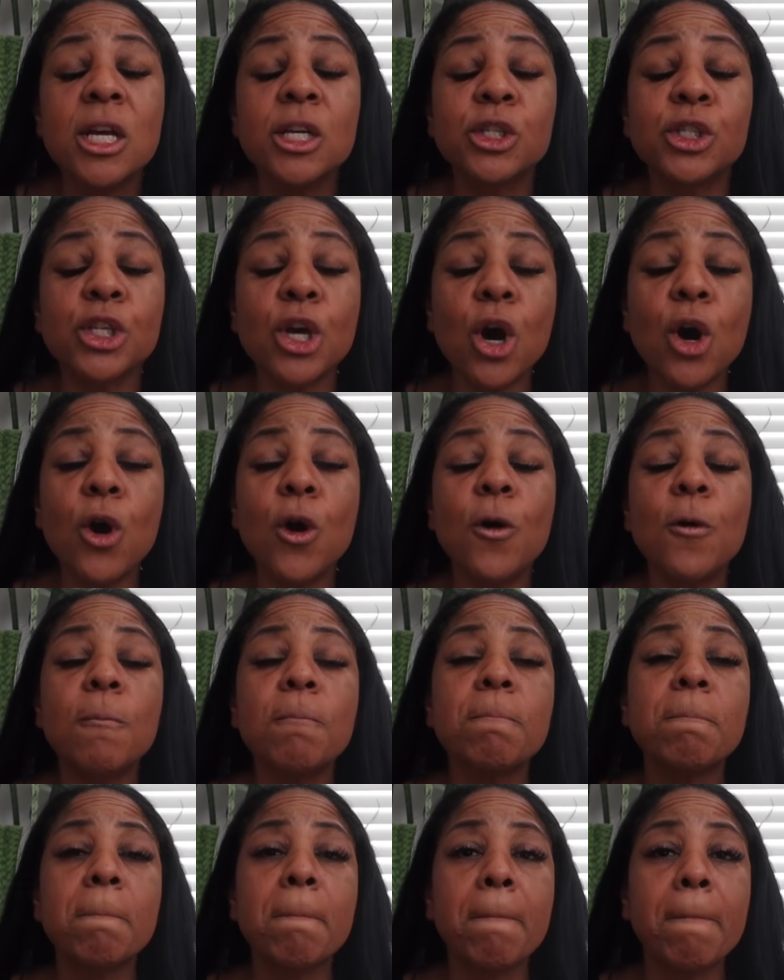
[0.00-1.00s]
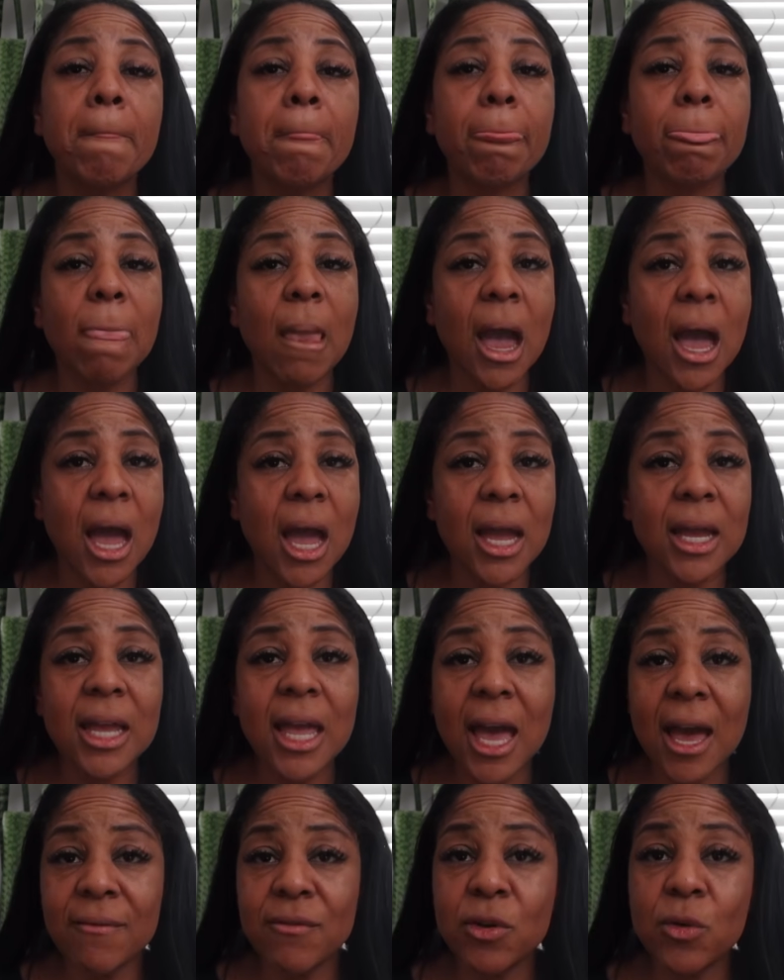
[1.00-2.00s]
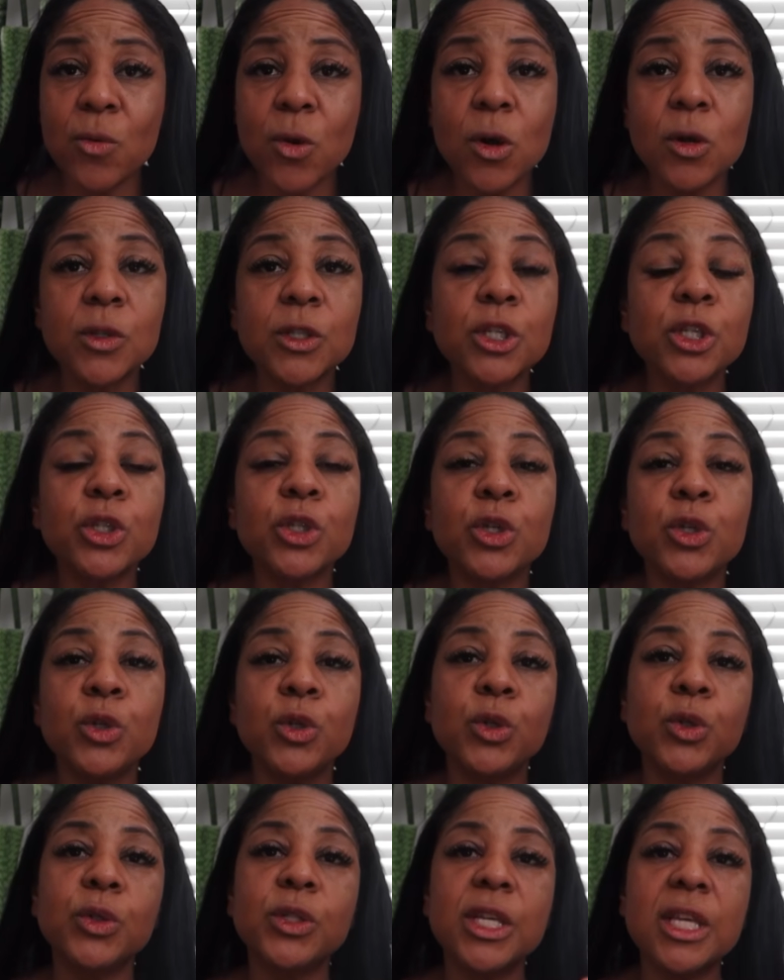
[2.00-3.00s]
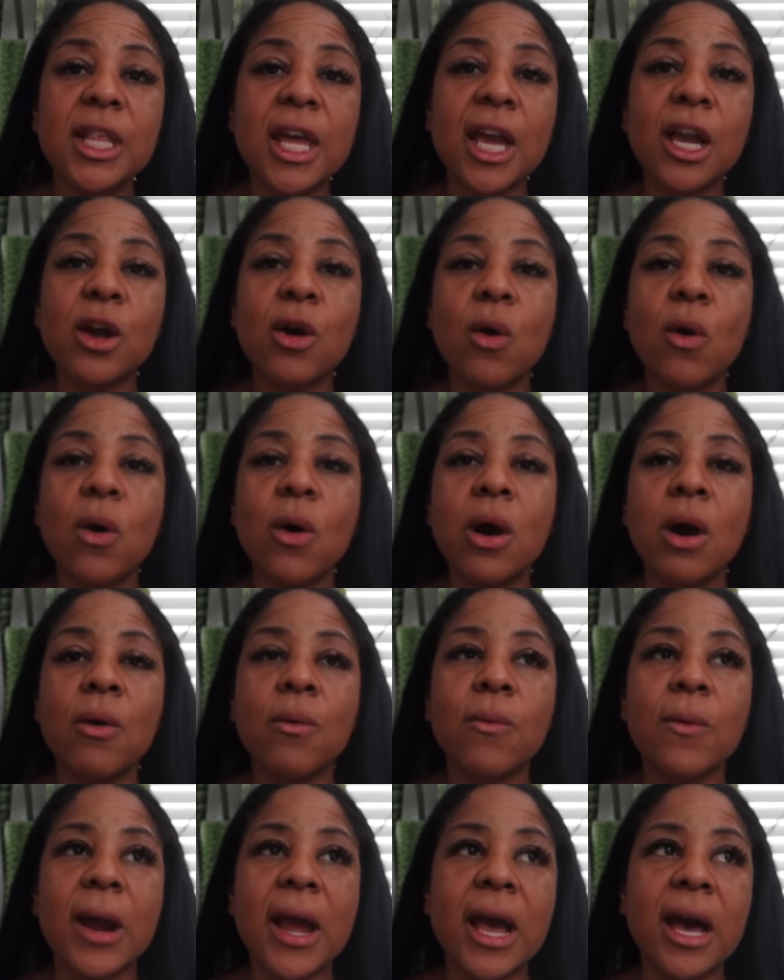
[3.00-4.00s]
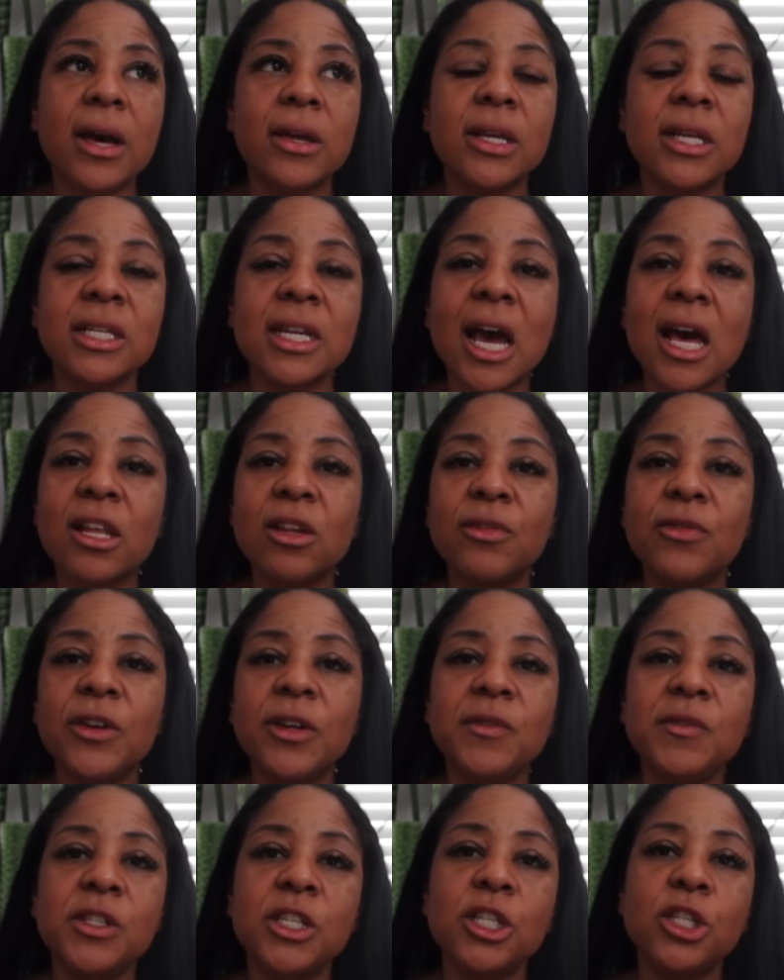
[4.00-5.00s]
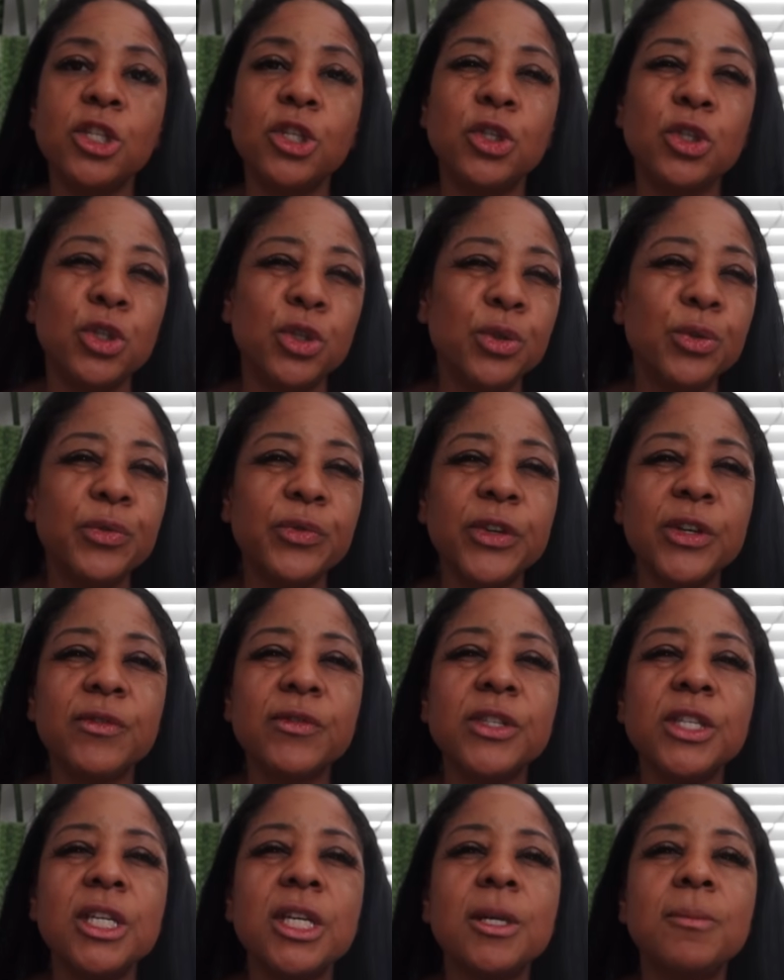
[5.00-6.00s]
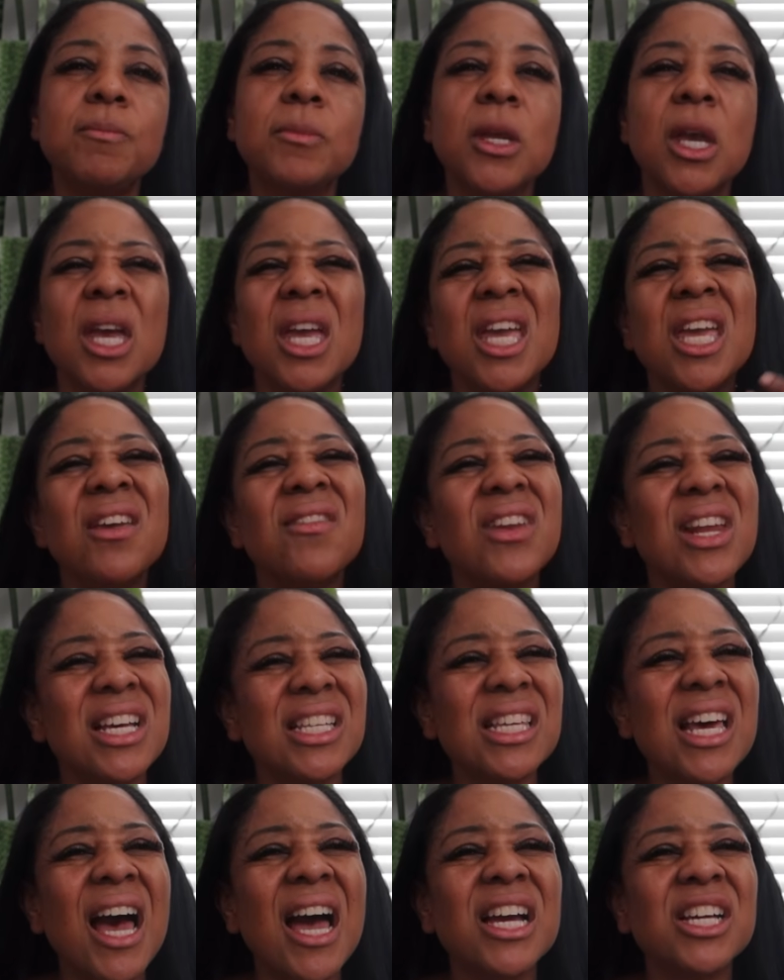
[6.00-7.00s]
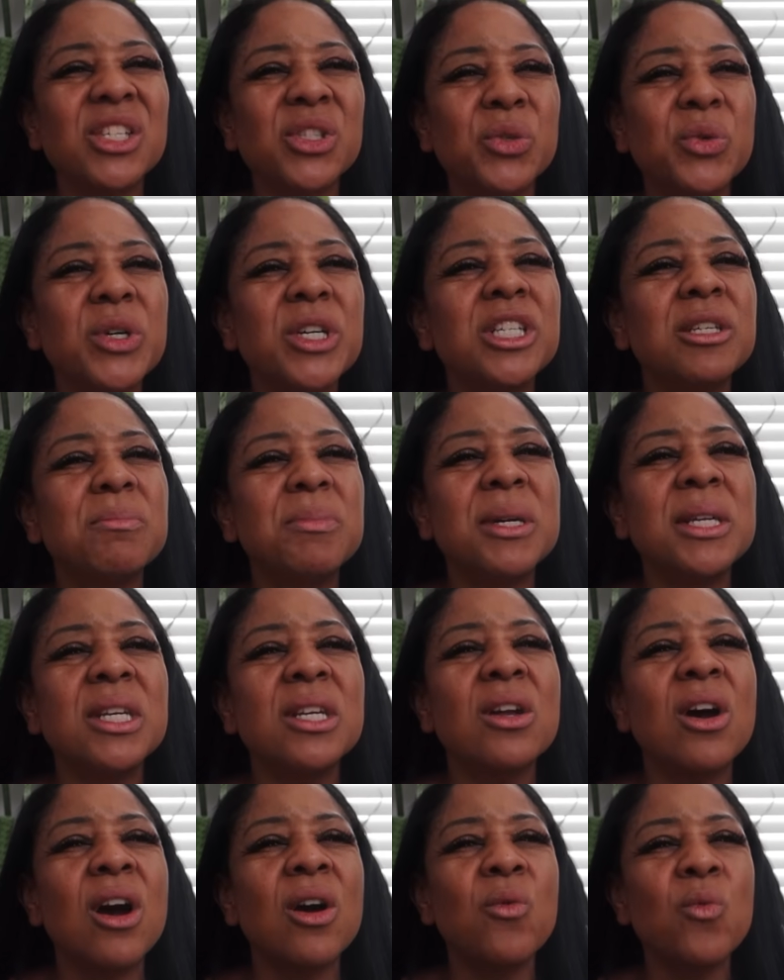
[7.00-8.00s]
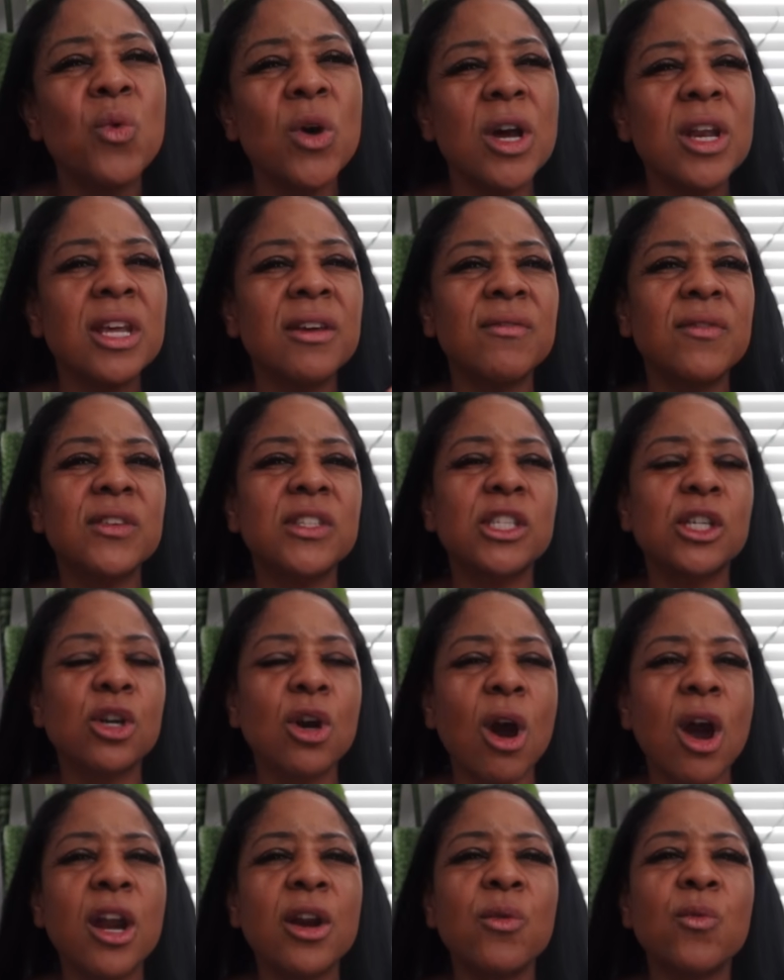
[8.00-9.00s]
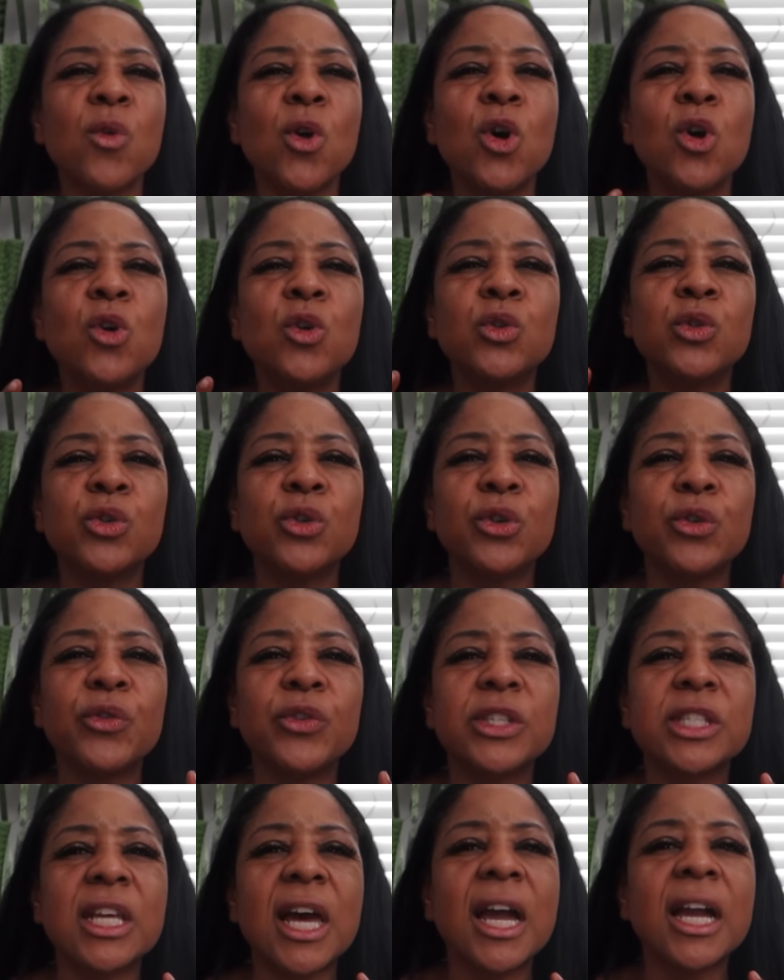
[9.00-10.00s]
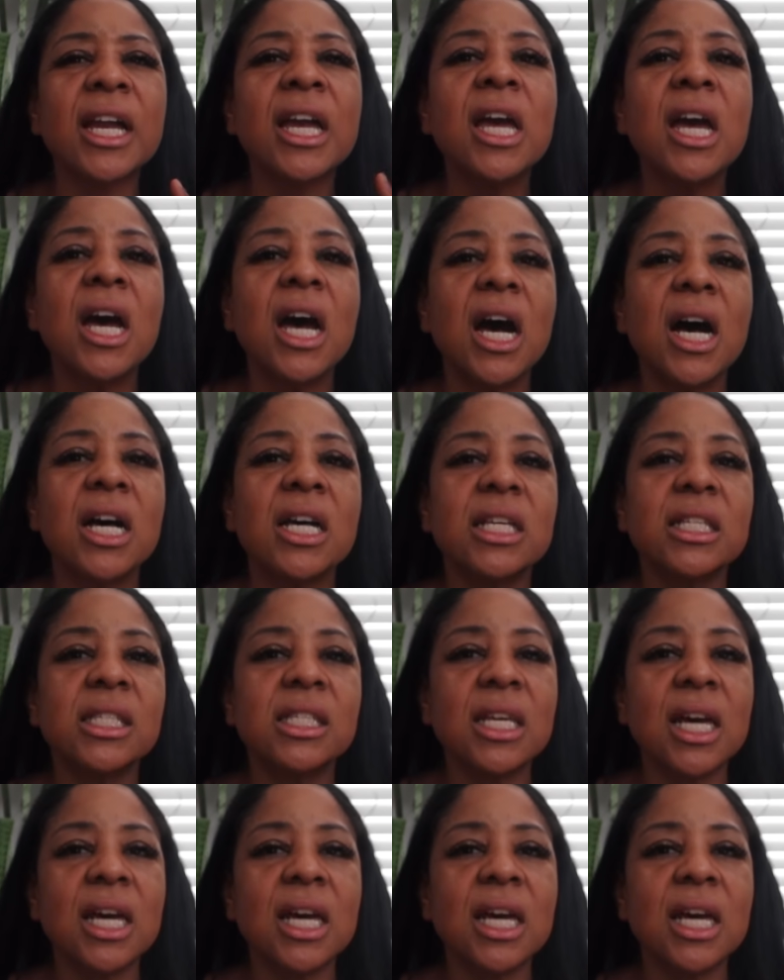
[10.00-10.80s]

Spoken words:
So I have your roses. Usually they go around $1.50 to $2.50, even as high as $3, depending on if it's a garden rose or if it's like a